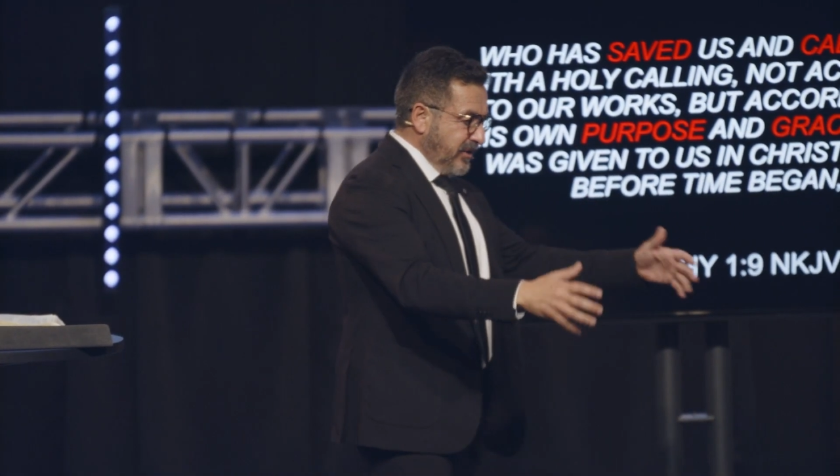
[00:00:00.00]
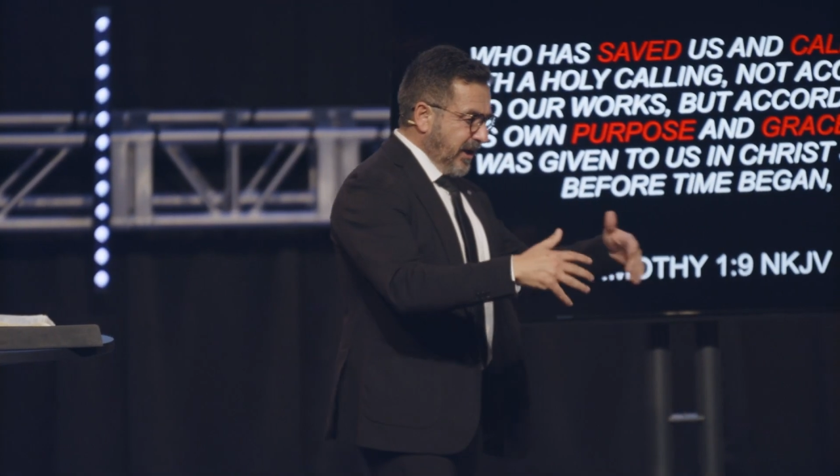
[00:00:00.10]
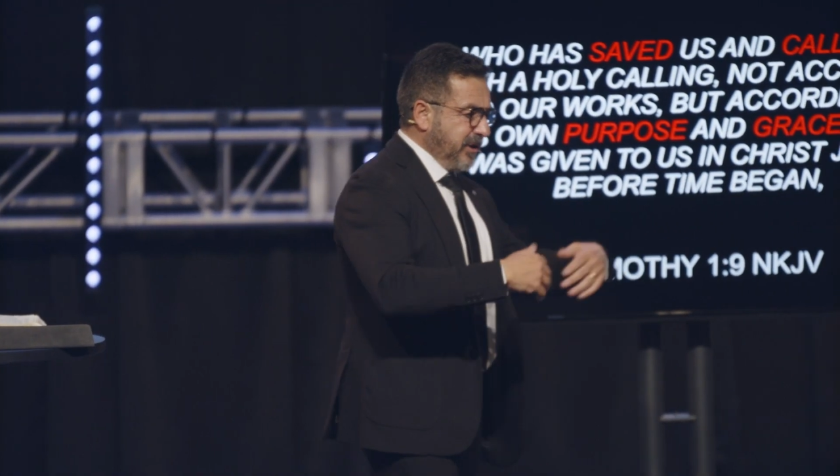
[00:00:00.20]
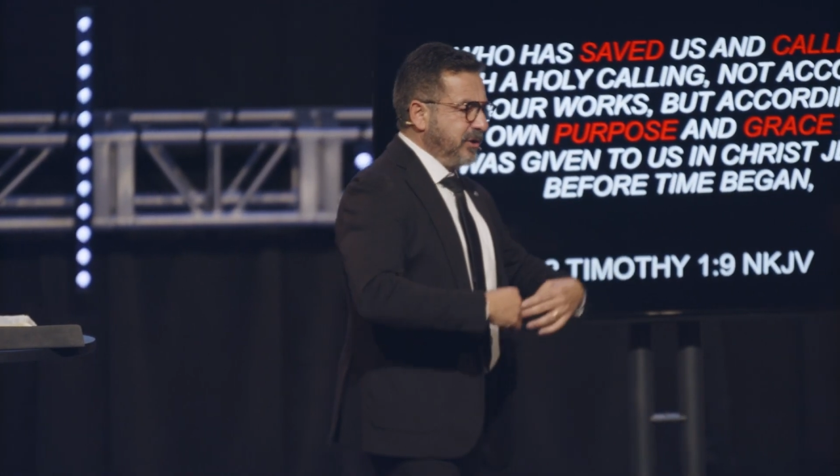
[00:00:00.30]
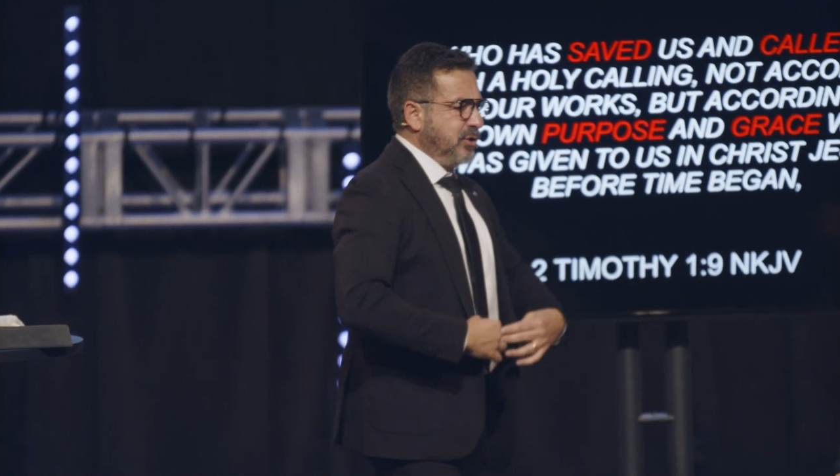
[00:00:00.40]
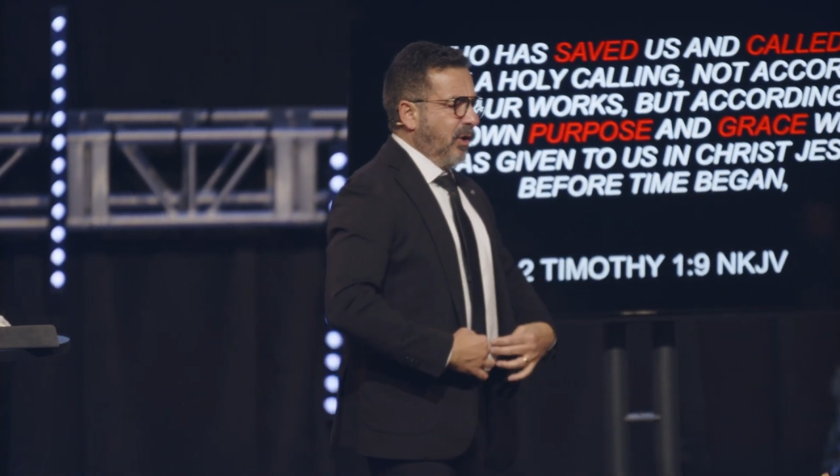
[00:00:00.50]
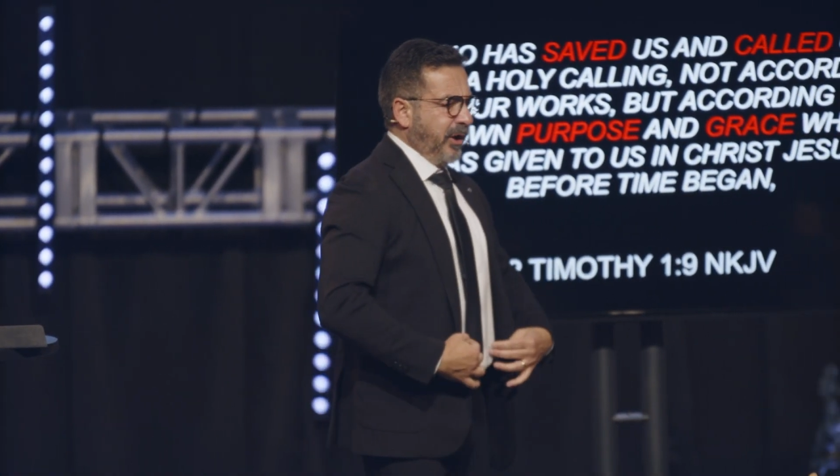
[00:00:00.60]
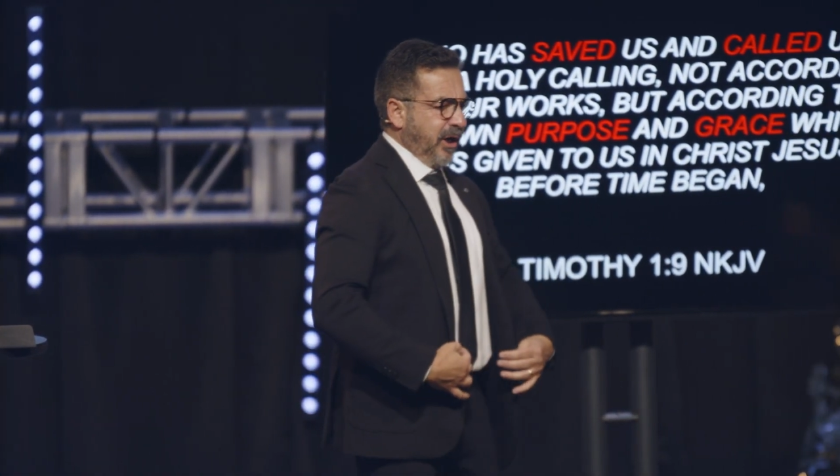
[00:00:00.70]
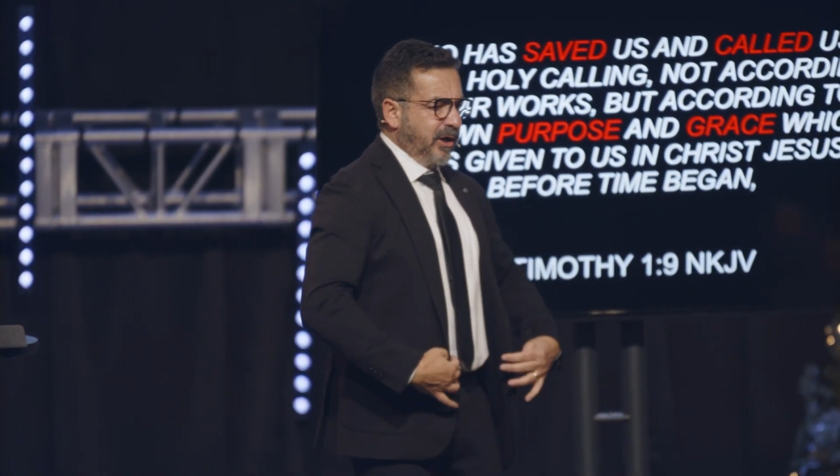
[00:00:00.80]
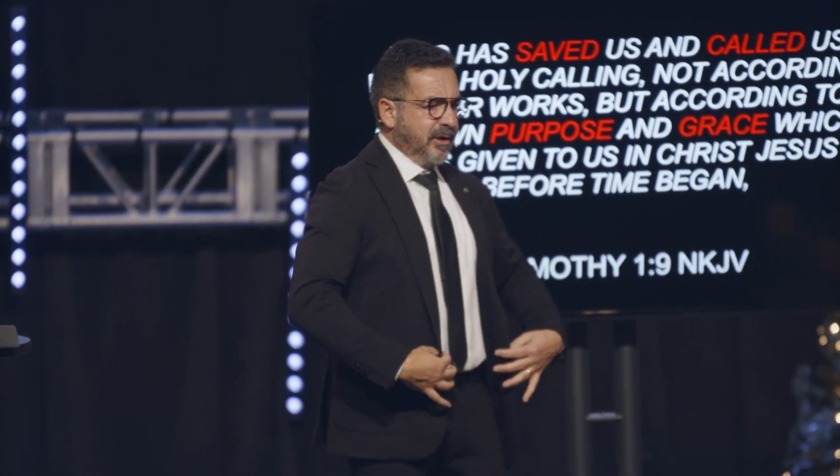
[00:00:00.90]
that then you
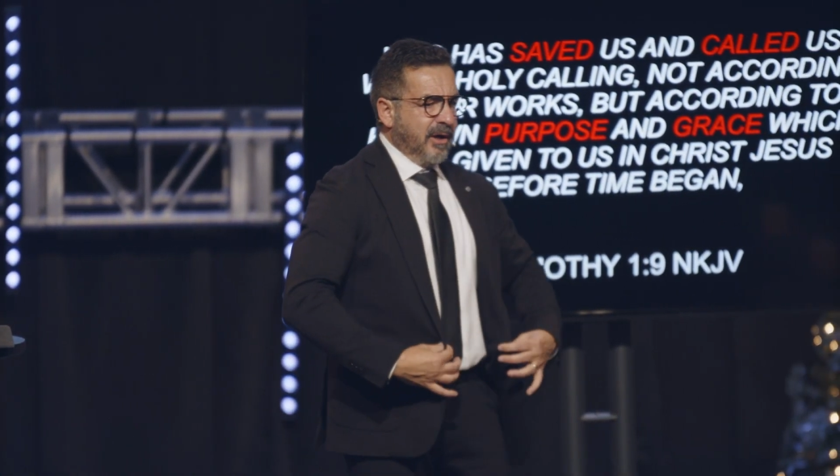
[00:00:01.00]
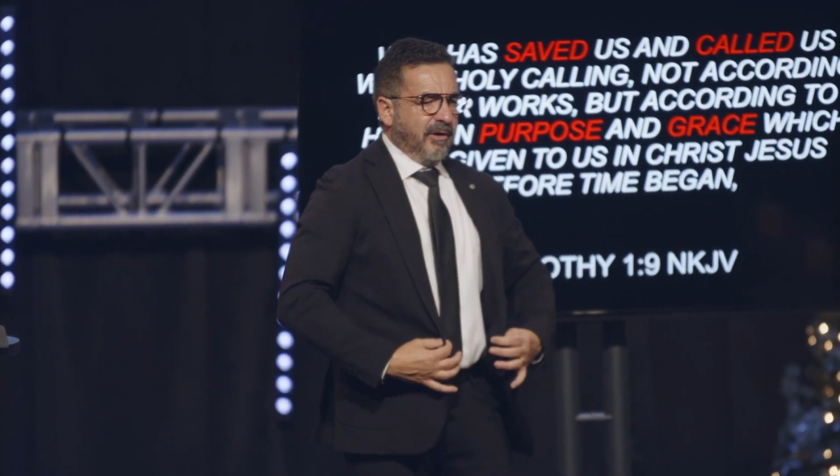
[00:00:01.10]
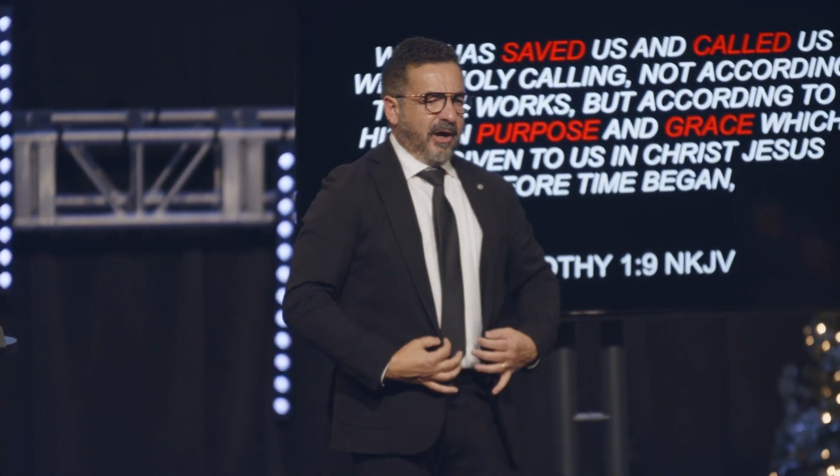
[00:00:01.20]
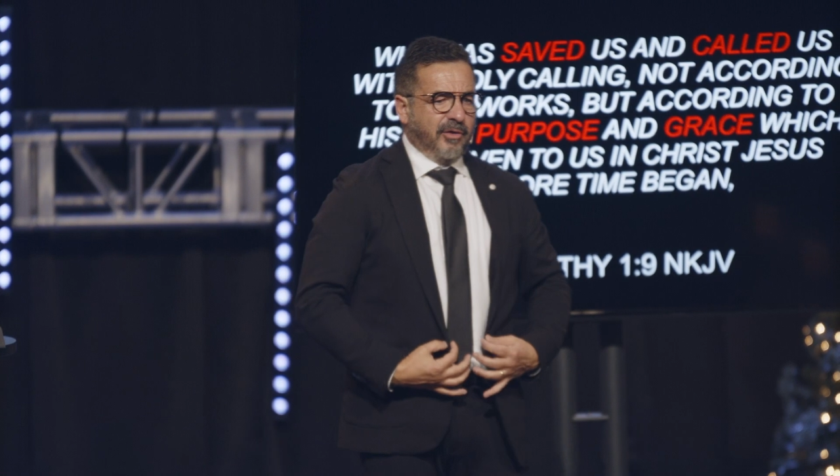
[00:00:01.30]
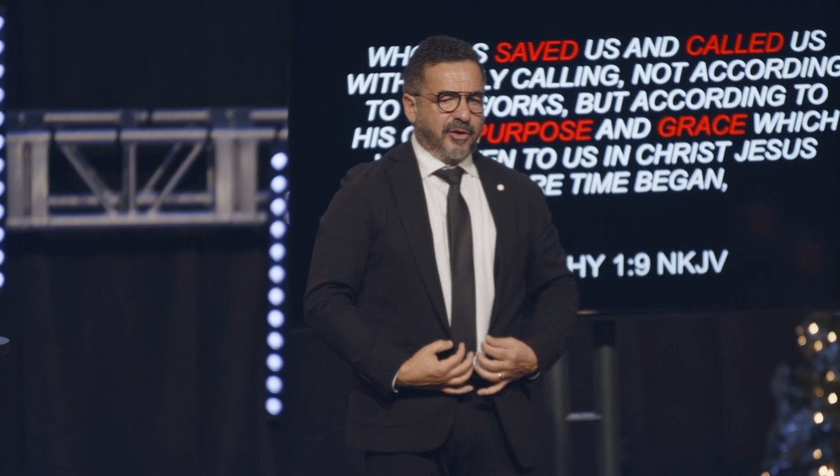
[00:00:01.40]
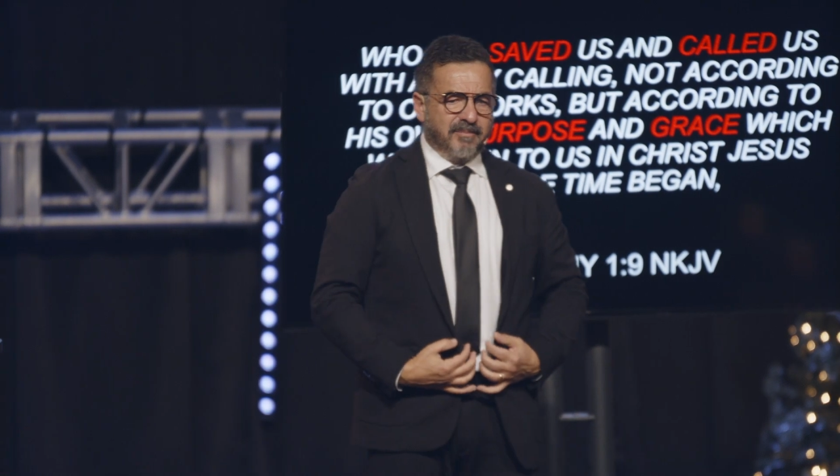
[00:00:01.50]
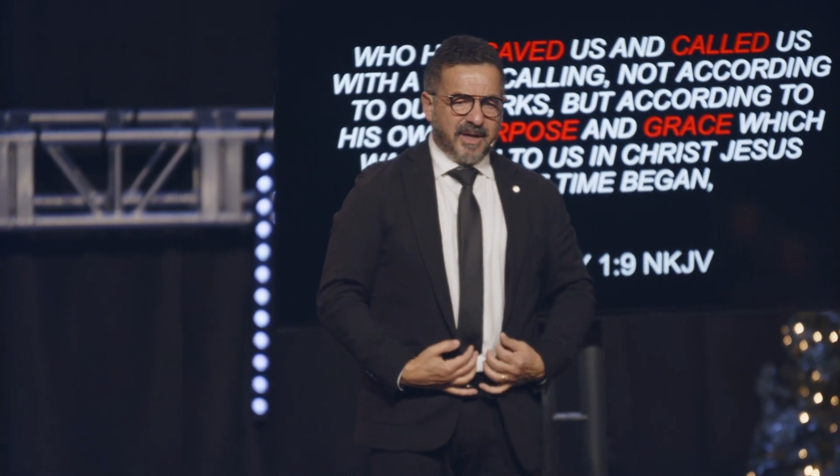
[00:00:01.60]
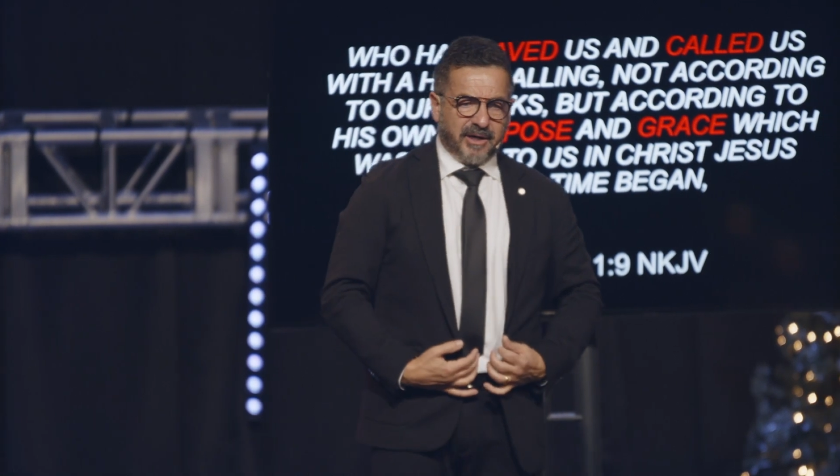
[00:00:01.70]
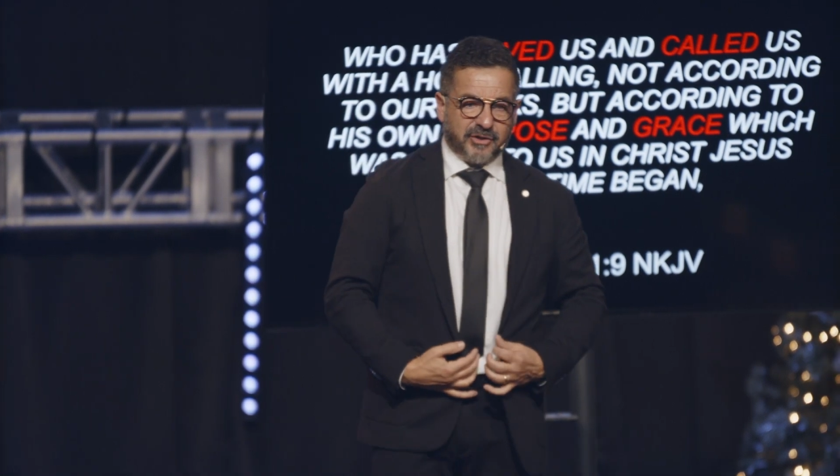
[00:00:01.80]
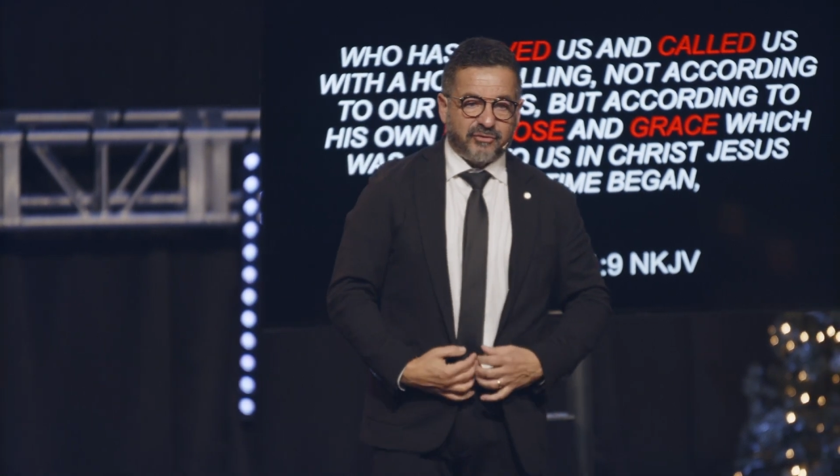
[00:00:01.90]
are in the
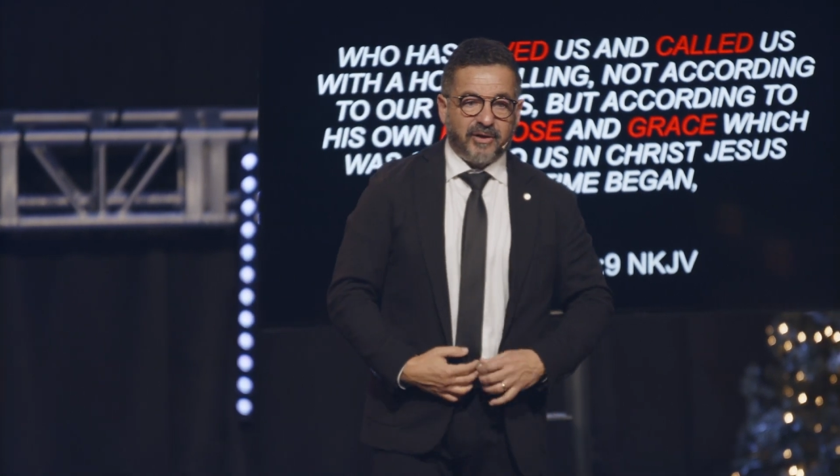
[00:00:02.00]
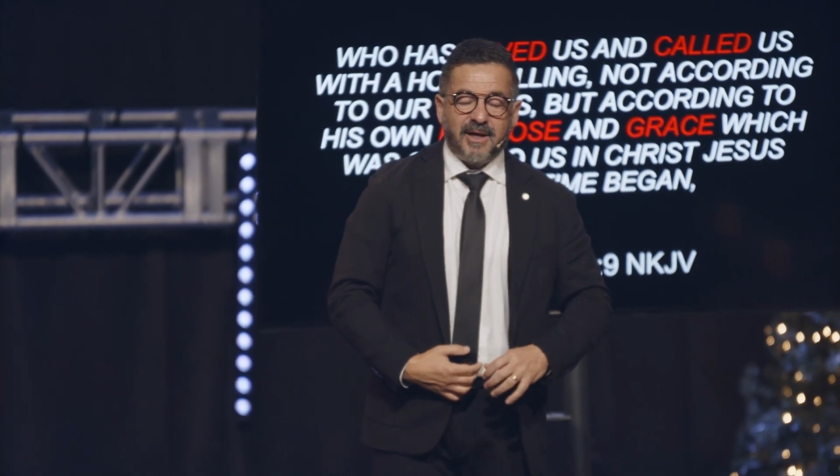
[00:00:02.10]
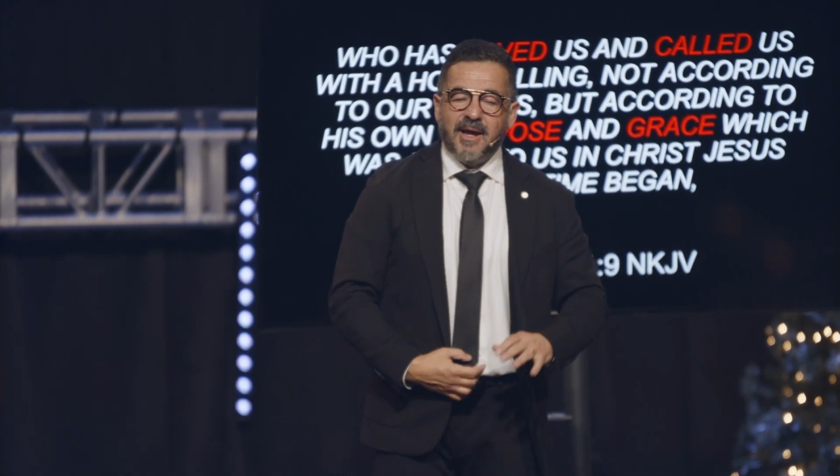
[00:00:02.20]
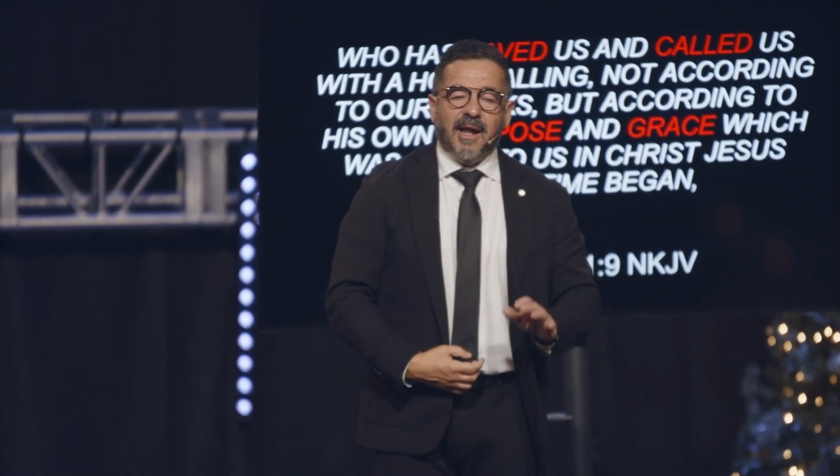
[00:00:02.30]
ministry?